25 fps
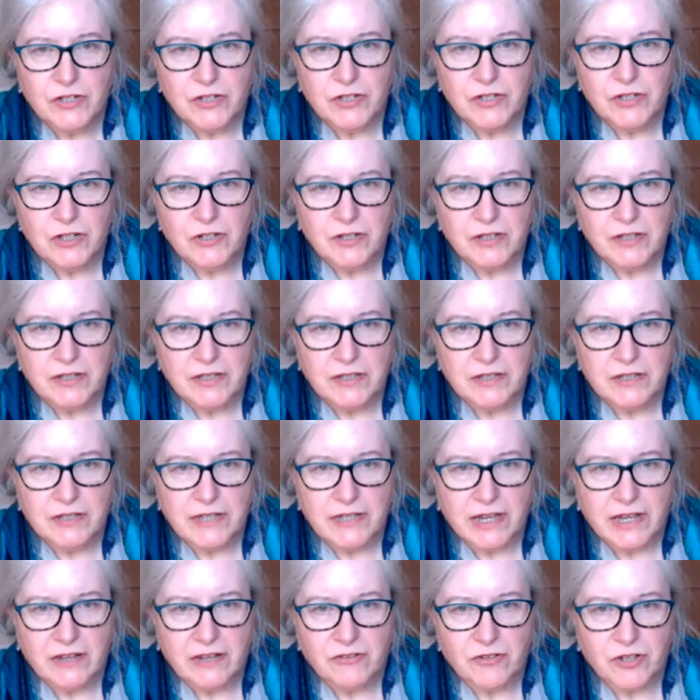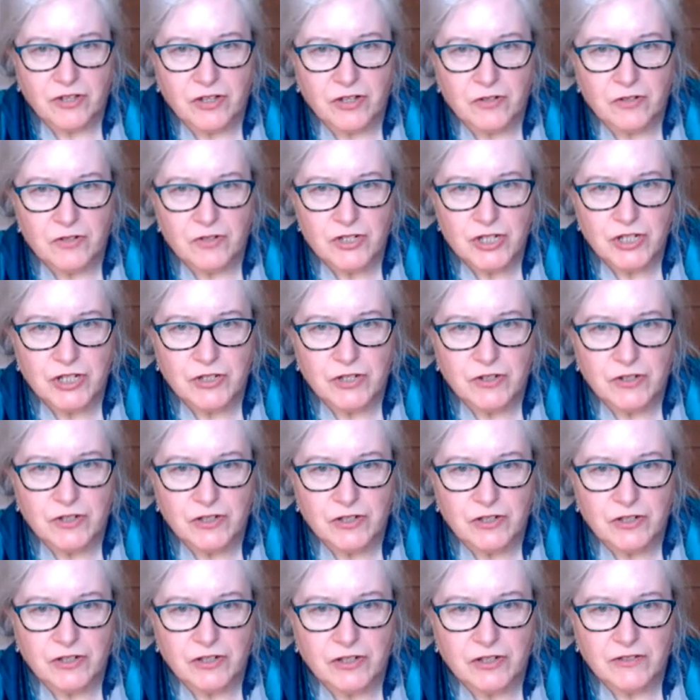could look at the agriculture, you
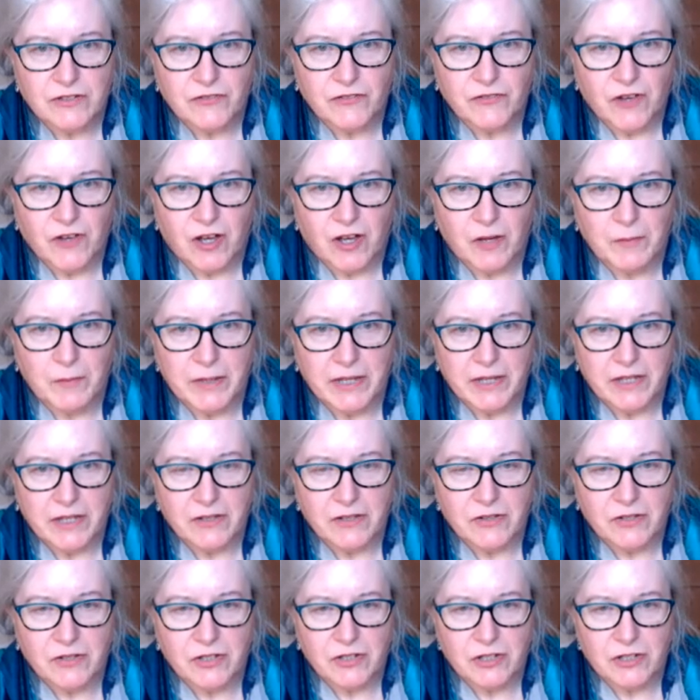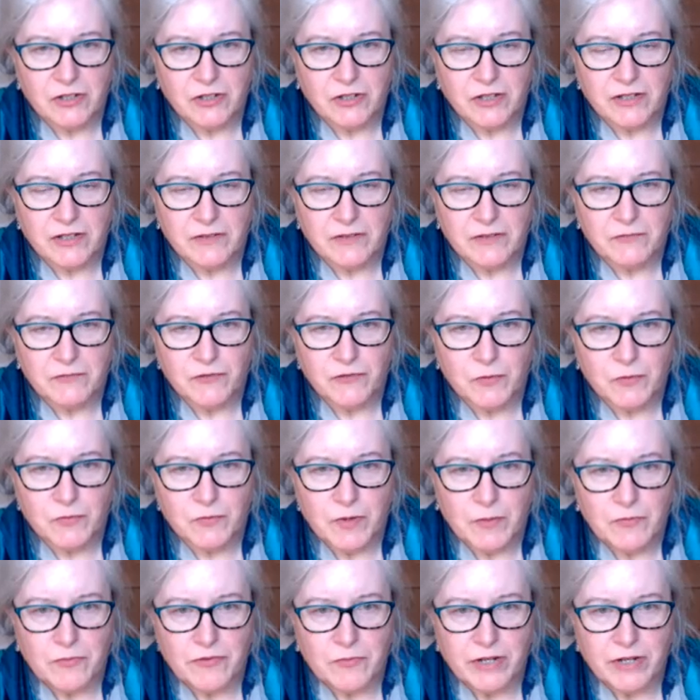could look at the farming, you could look at food
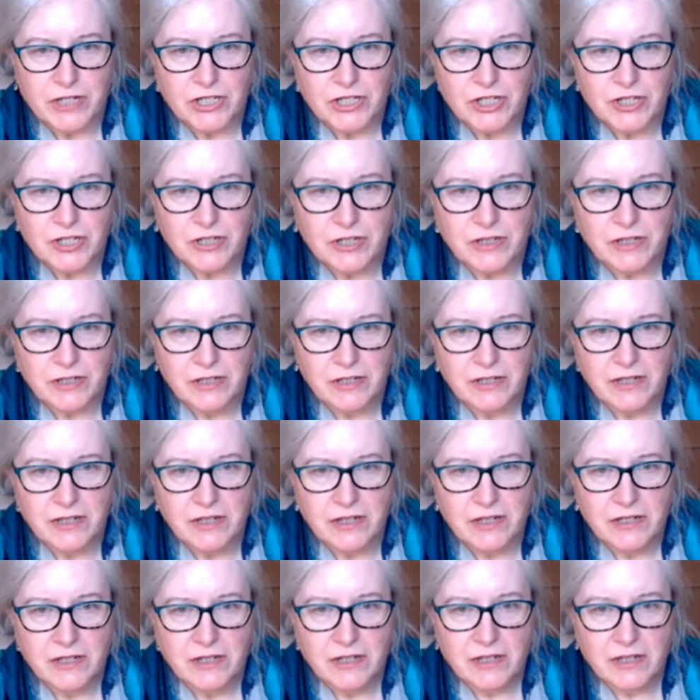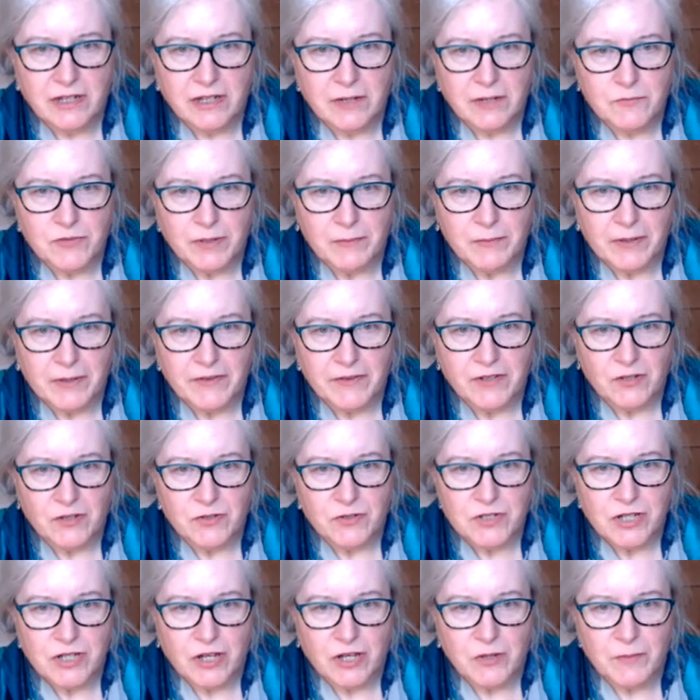preparation. I bring back the
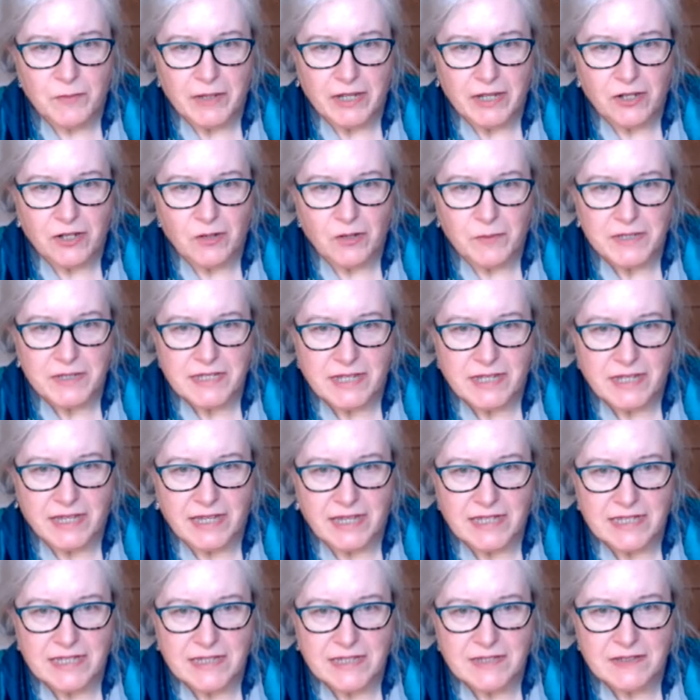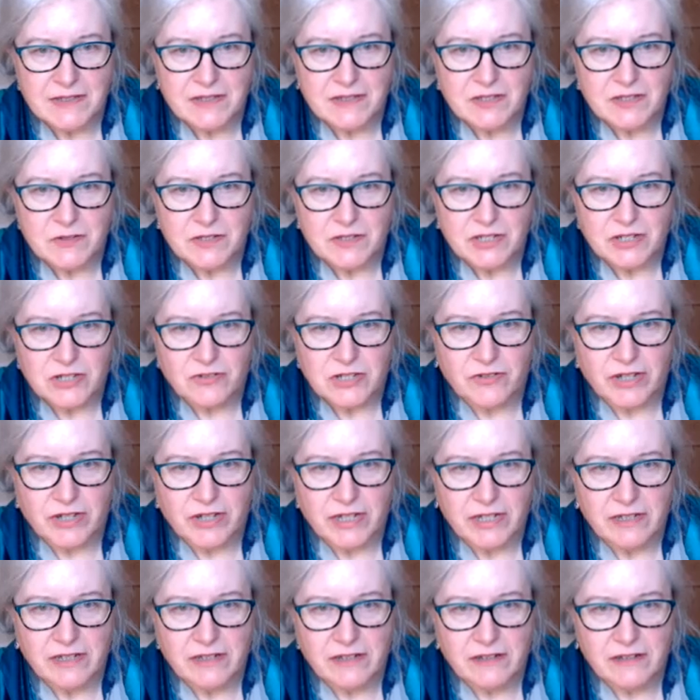old home economics, I guess, to a
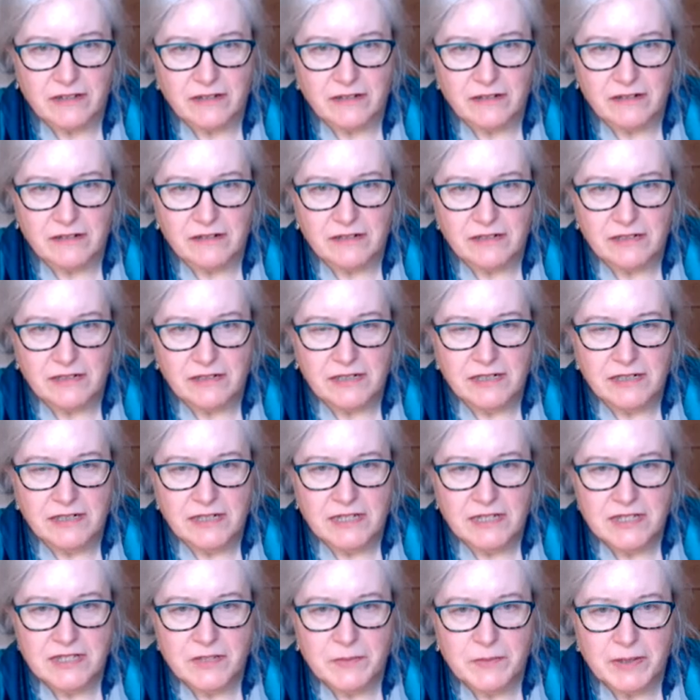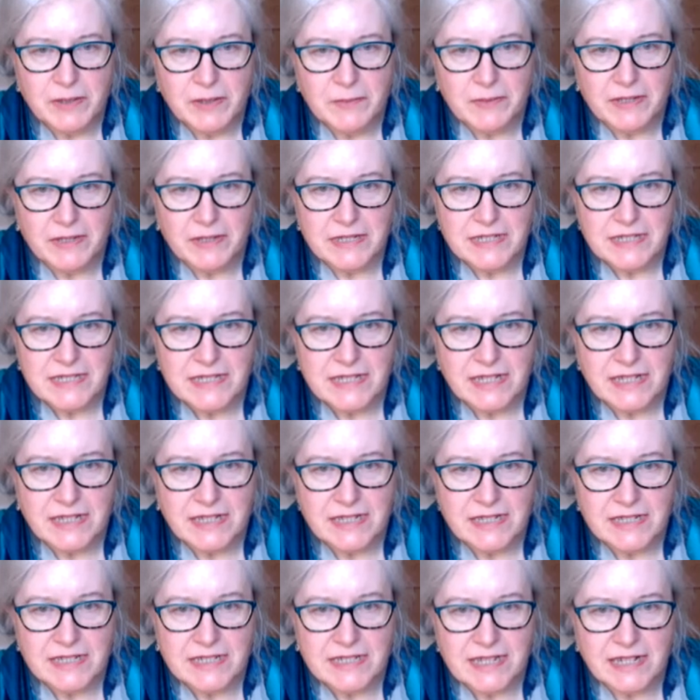degree. So people
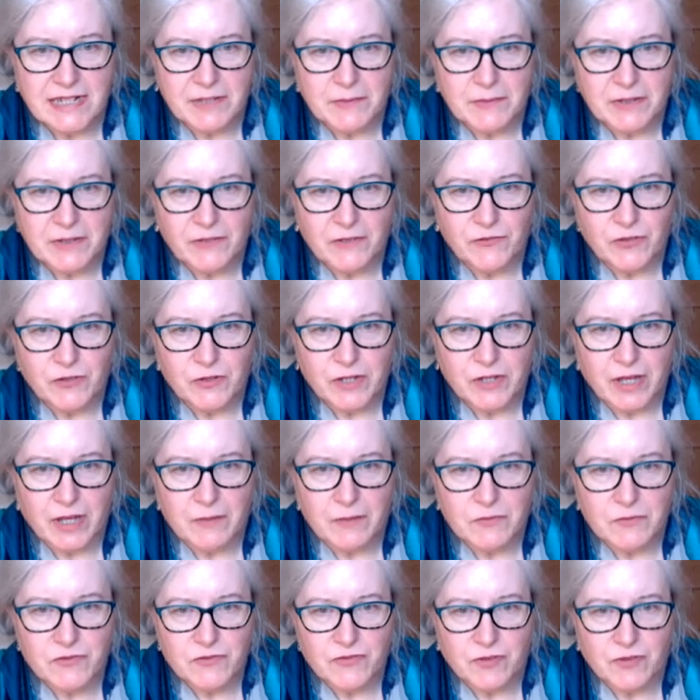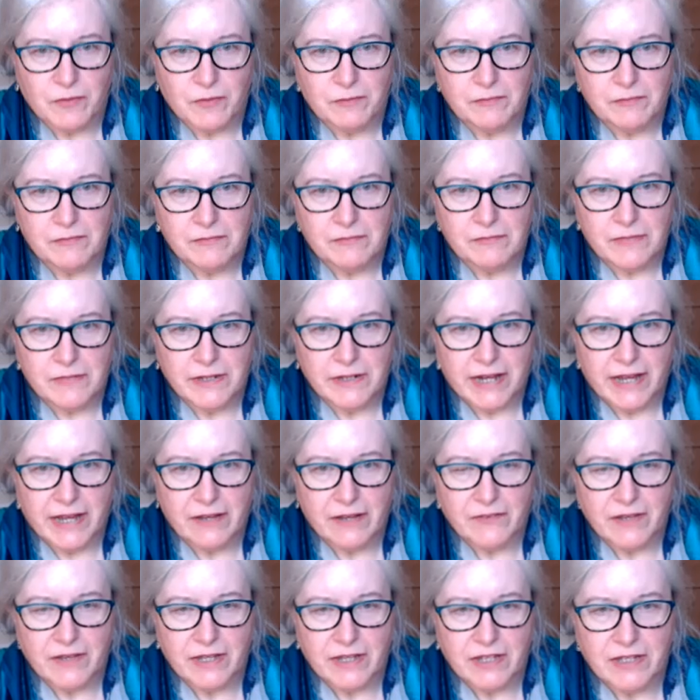understand exactly where their food comes from and
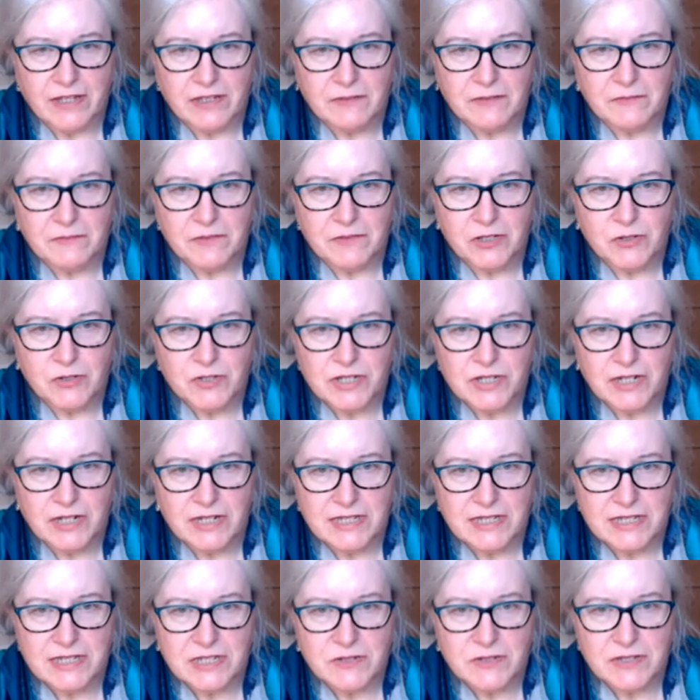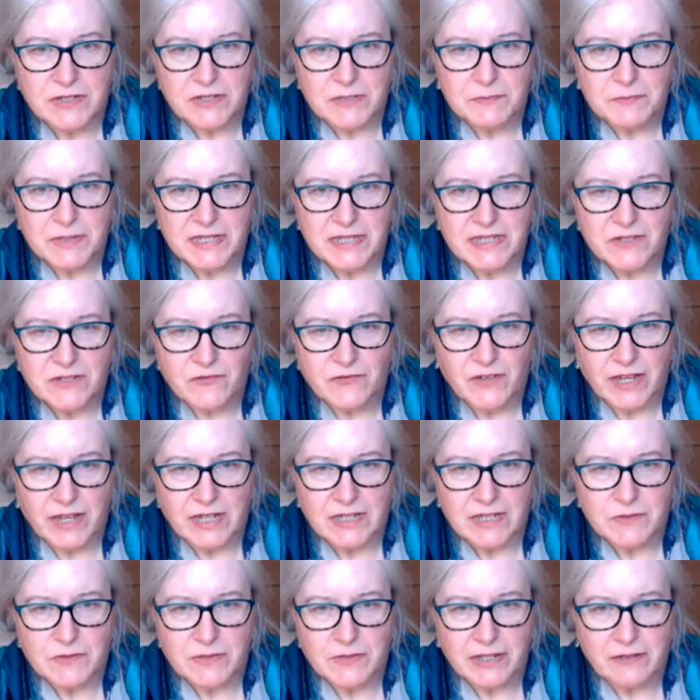how they can utilise it to its best
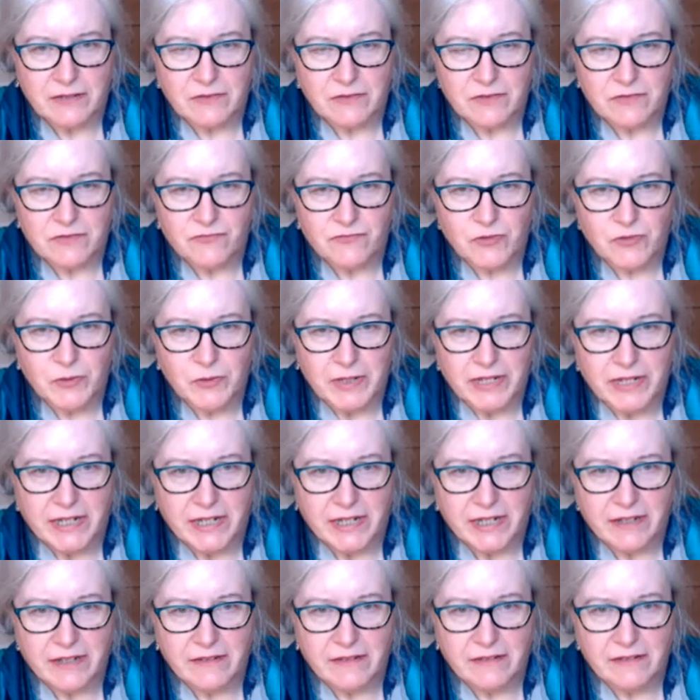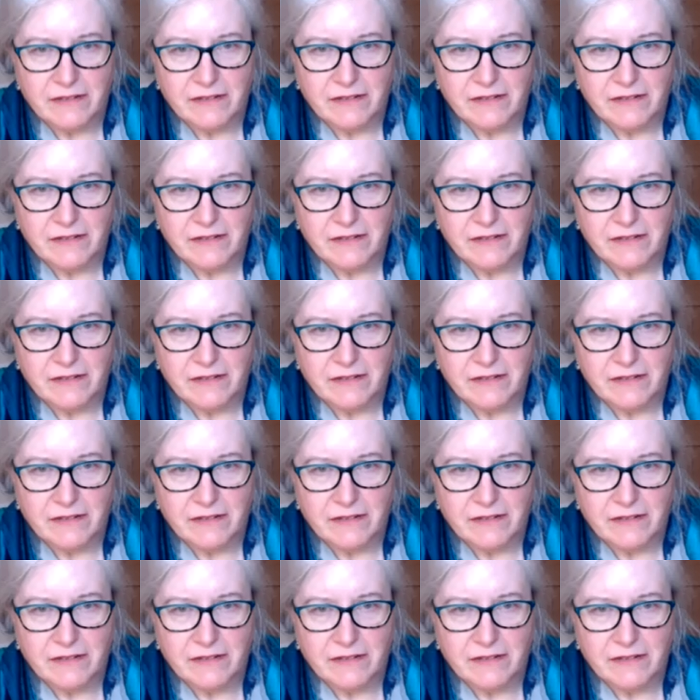effect without ruining it.